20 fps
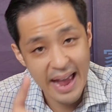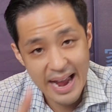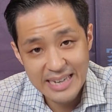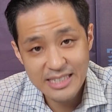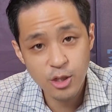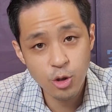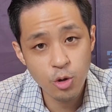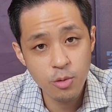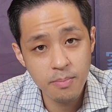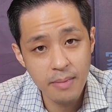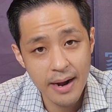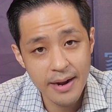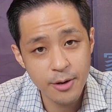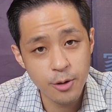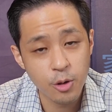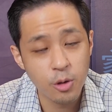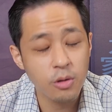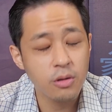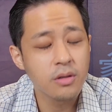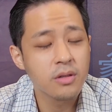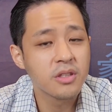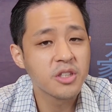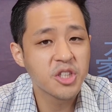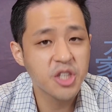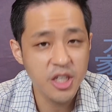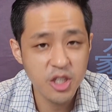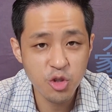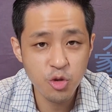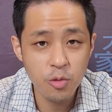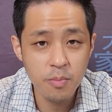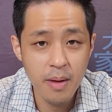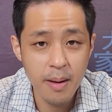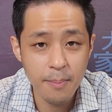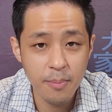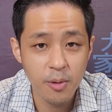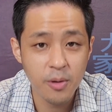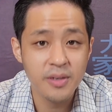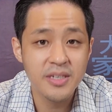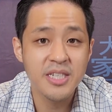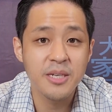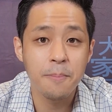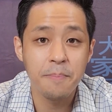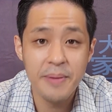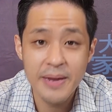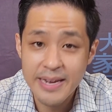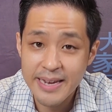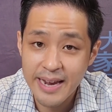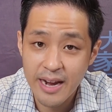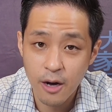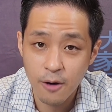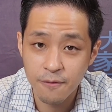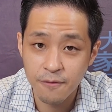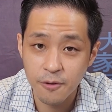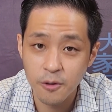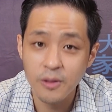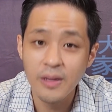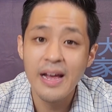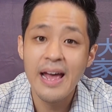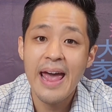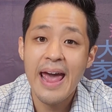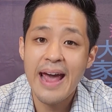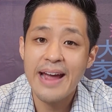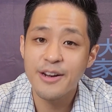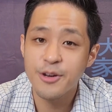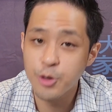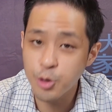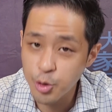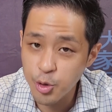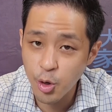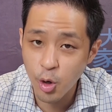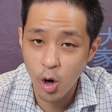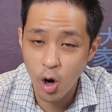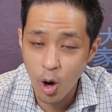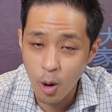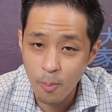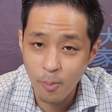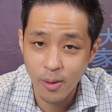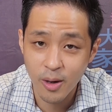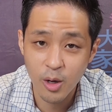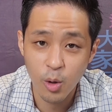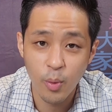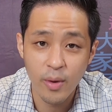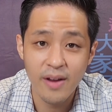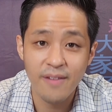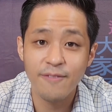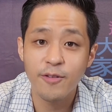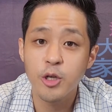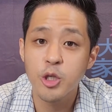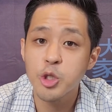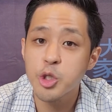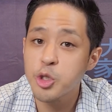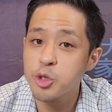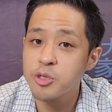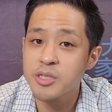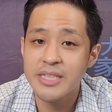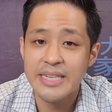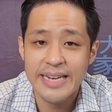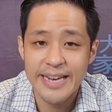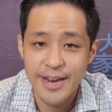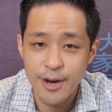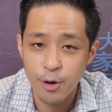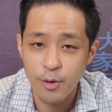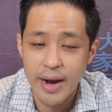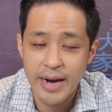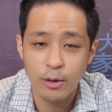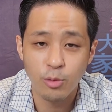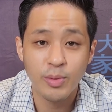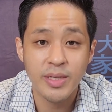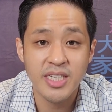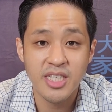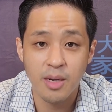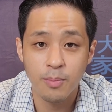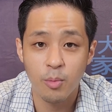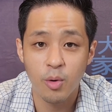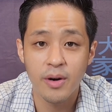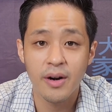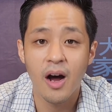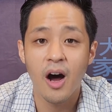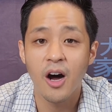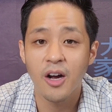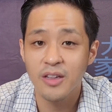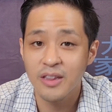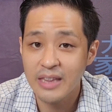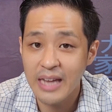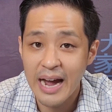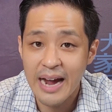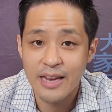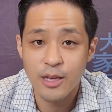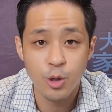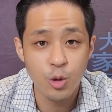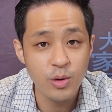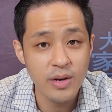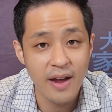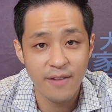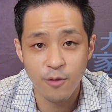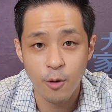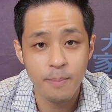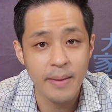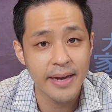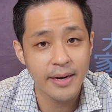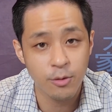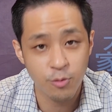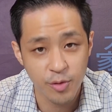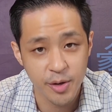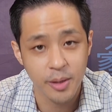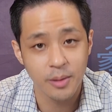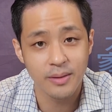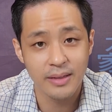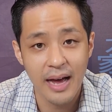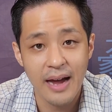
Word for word: as a reminder, just remember to be careful and do your homework whenever you choose to interact with someone online you never met in real